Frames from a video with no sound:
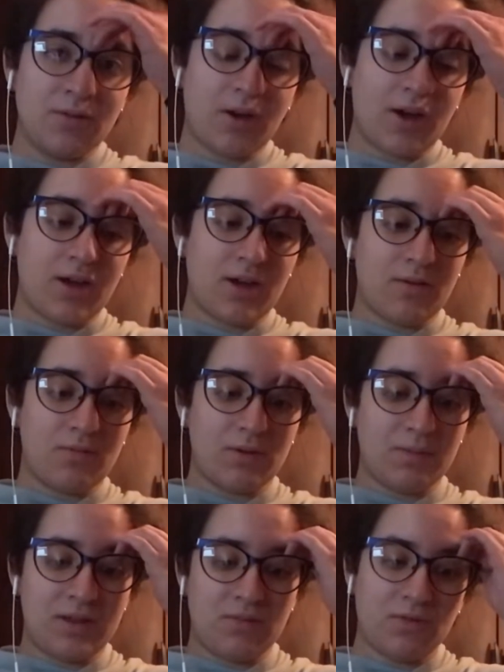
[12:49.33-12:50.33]

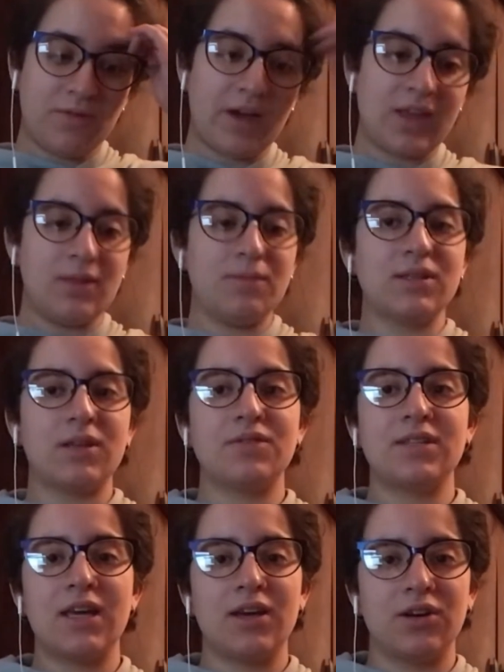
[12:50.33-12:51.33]
women will find themselves
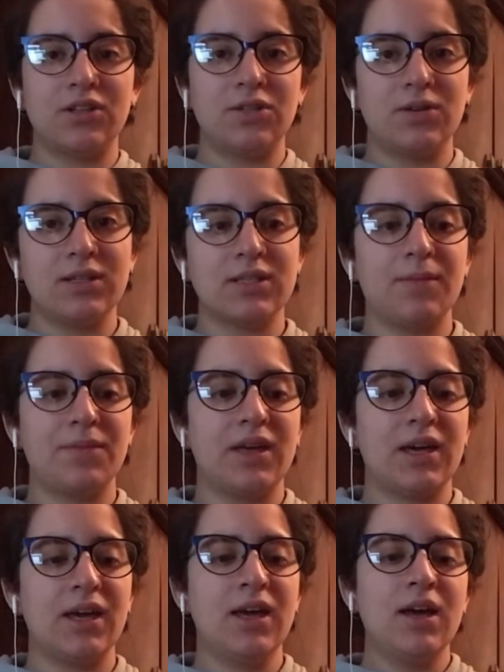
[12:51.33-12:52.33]
saying or doing something
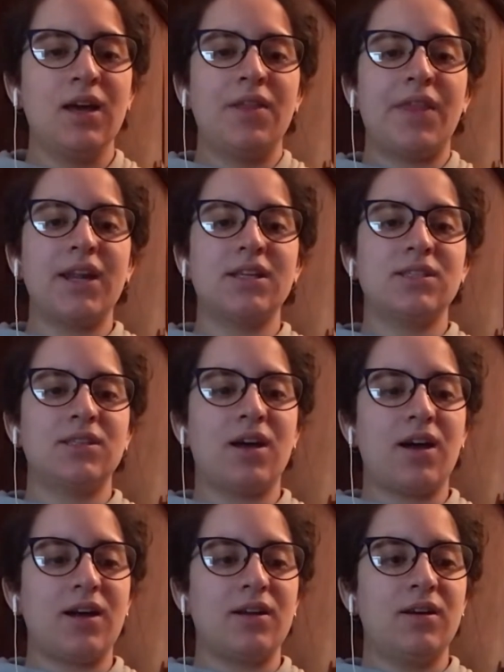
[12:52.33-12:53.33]
that is not